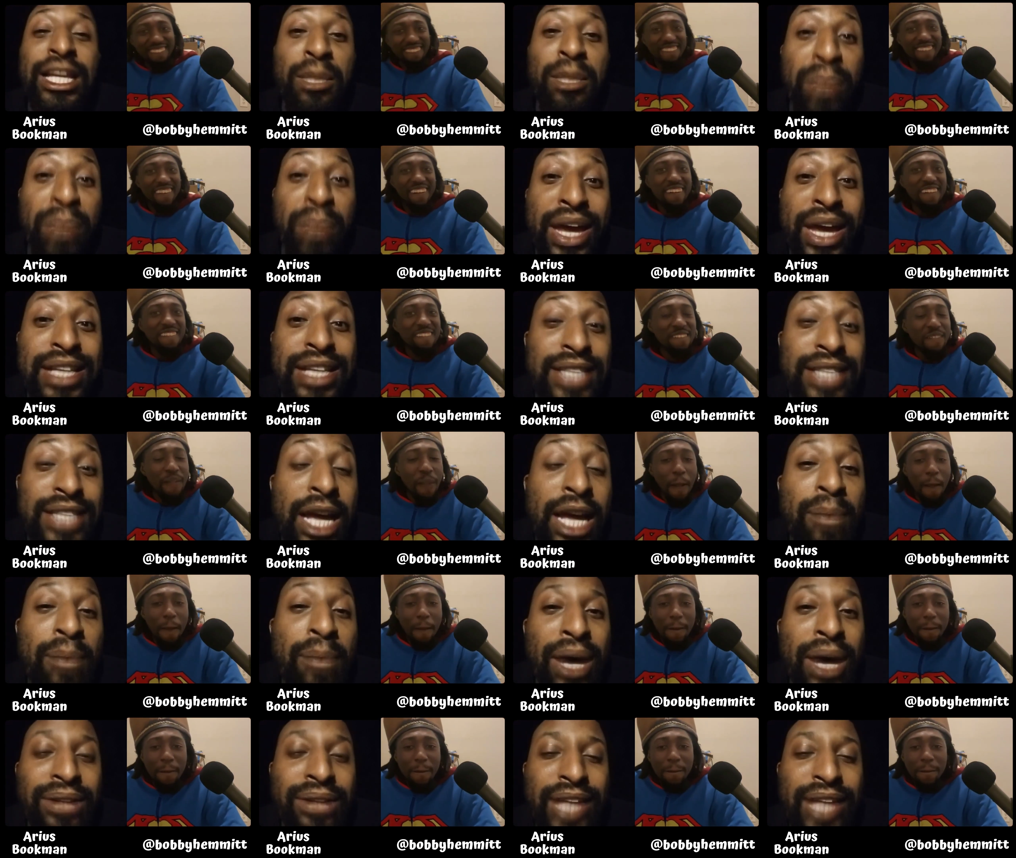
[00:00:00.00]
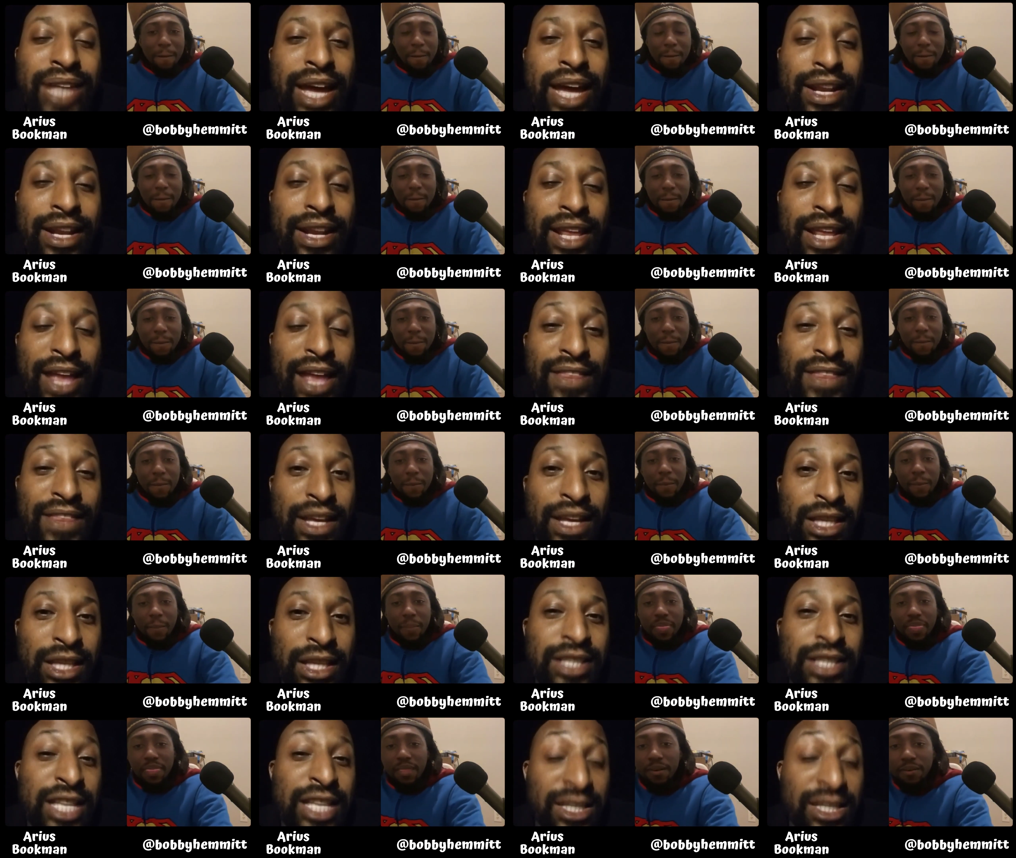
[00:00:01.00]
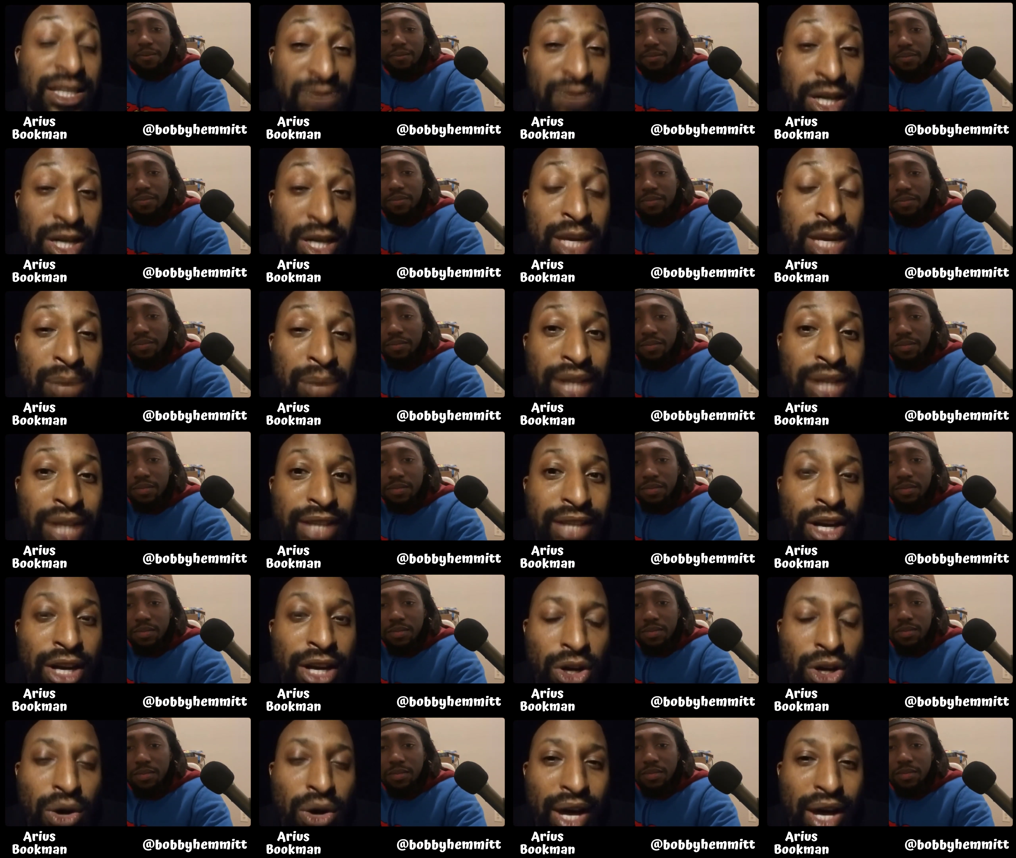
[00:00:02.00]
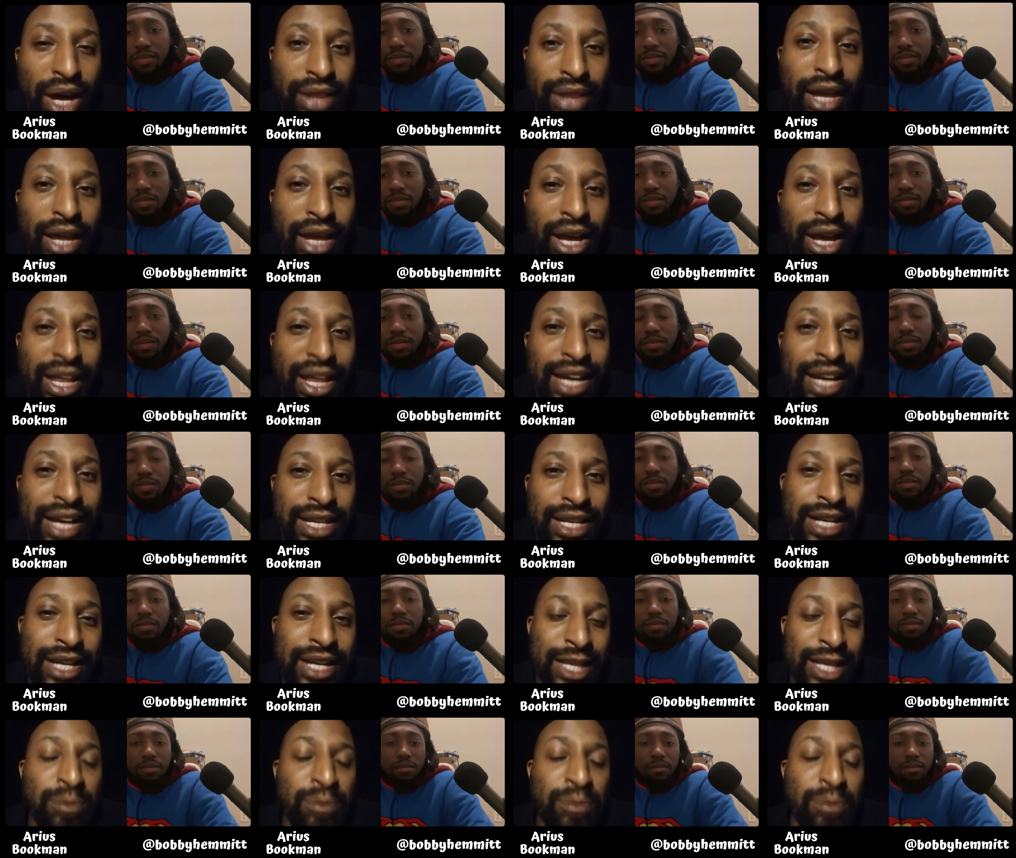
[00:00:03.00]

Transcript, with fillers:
Speaker 1: like the biggest thing about that, I think that's funny about that whole uh, the whole idea.